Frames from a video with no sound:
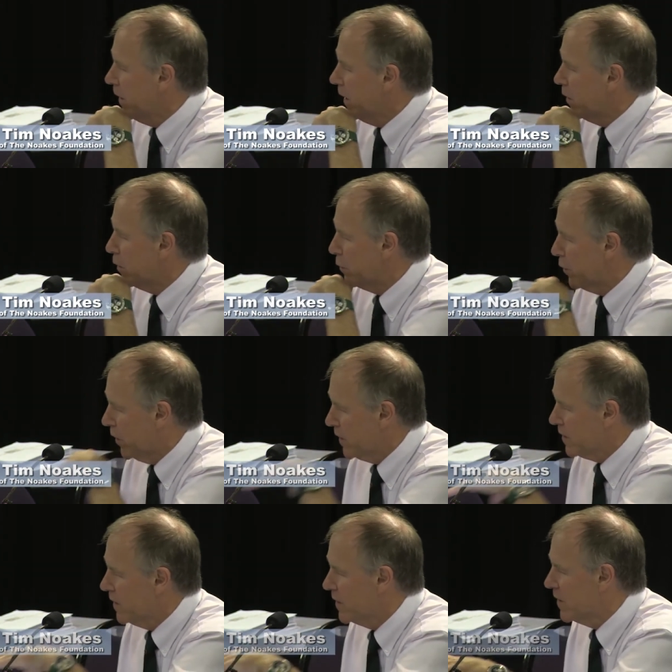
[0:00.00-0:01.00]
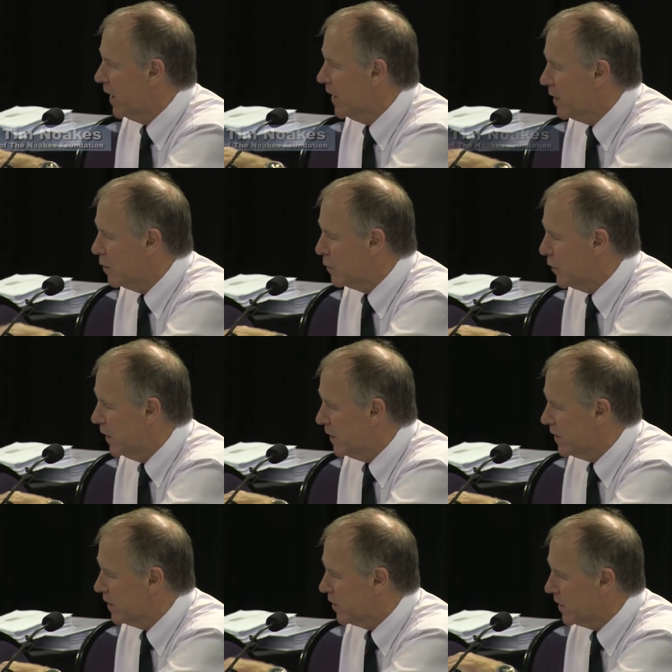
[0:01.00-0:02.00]
In the fasted state, the
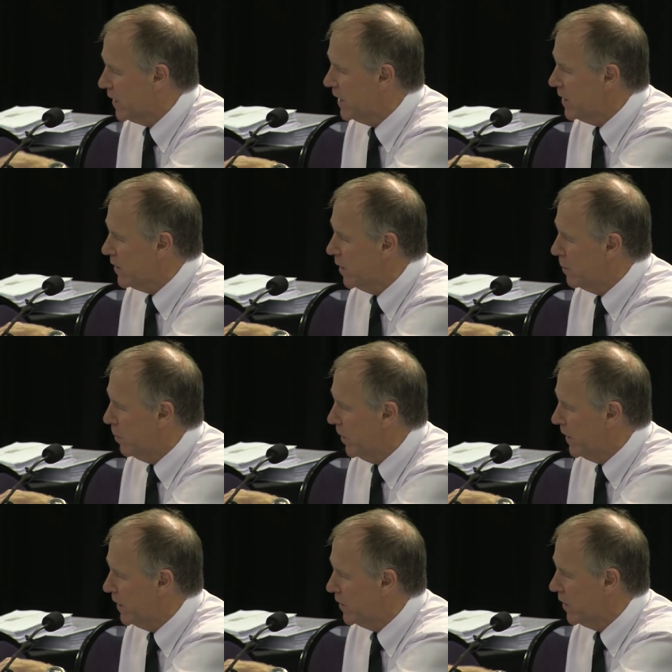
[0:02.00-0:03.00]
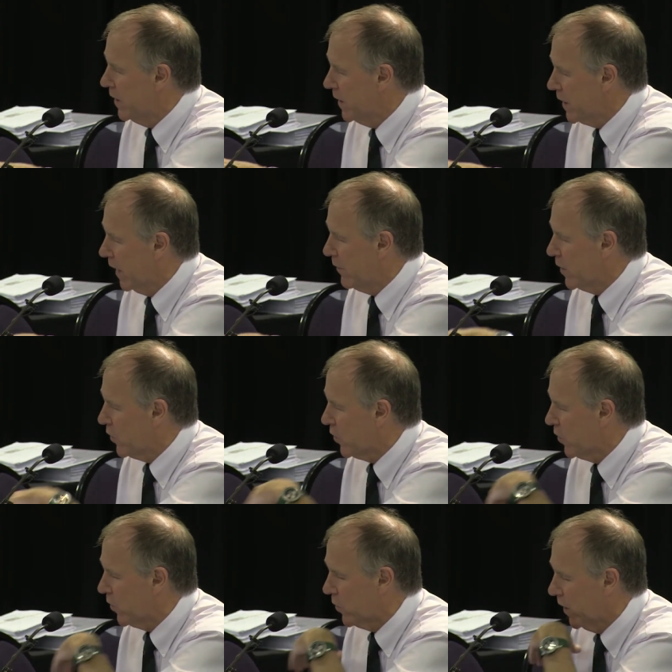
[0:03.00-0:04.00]
focus is on ketone bodies coming
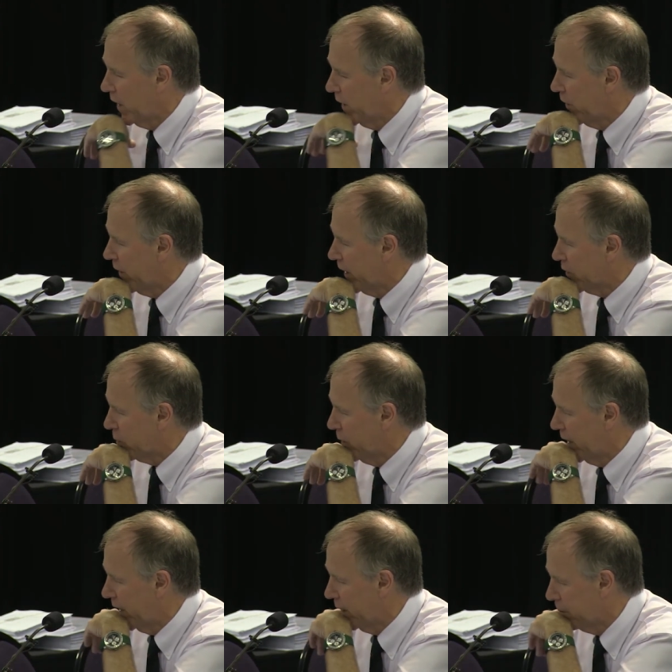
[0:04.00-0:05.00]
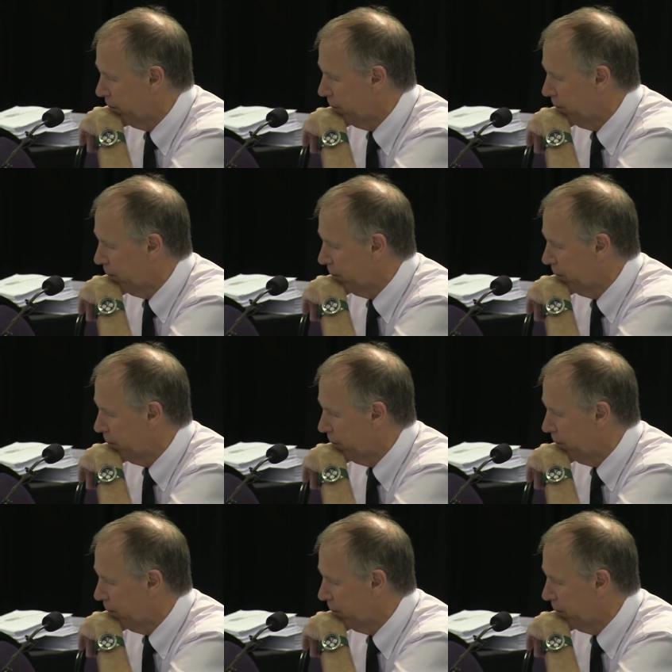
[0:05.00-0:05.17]
through in that way.